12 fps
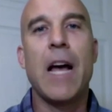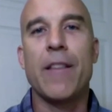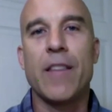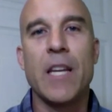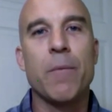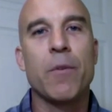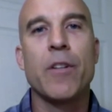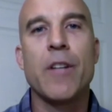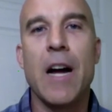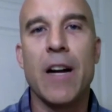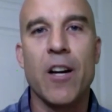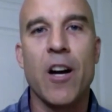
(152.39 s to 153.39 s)
That theme
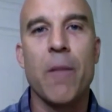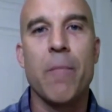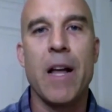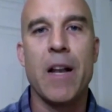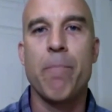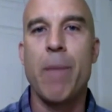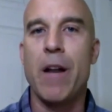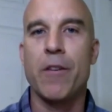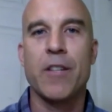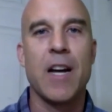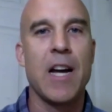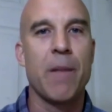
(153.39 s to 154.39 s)
could not come at a
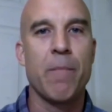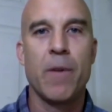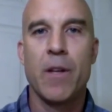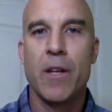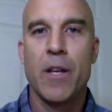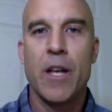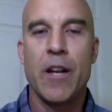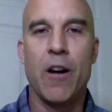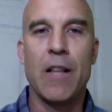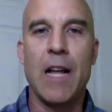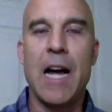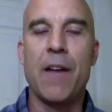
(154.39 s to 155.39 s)
better time
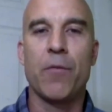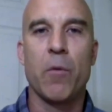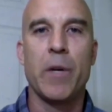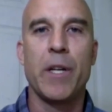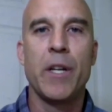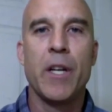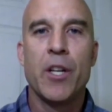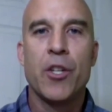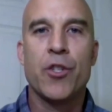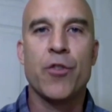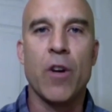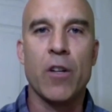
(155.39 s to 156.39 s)
in our lives where we
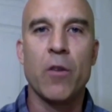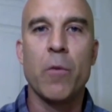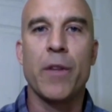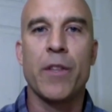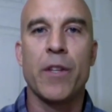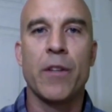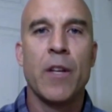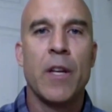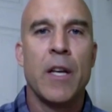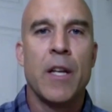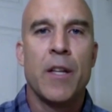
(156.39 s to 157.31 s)
struggle with